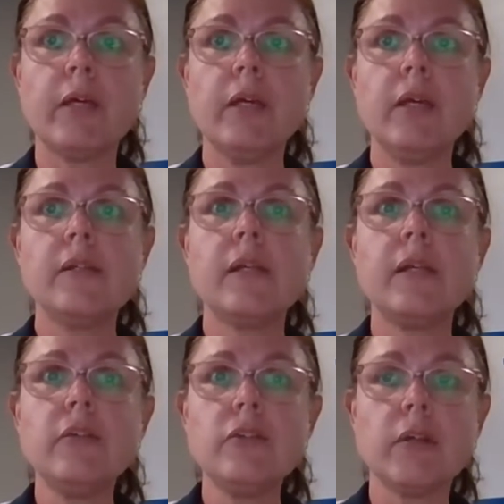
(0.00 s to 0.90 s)
to
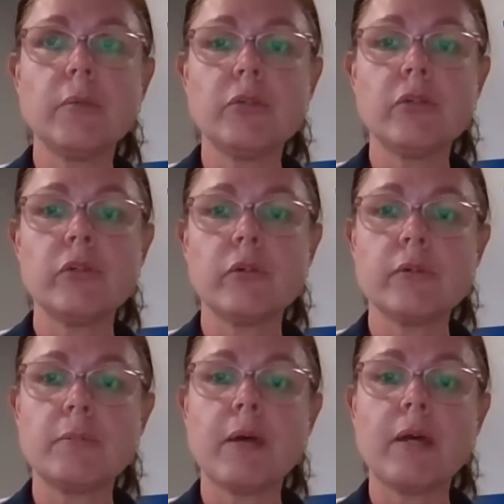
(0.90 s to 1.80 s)
interrupt your dog's
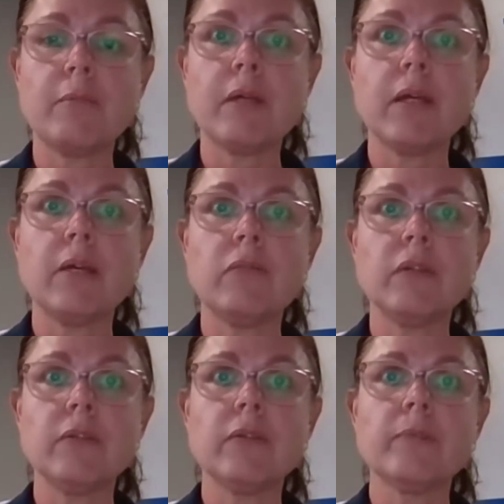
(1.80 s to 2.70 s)
bad behaviours.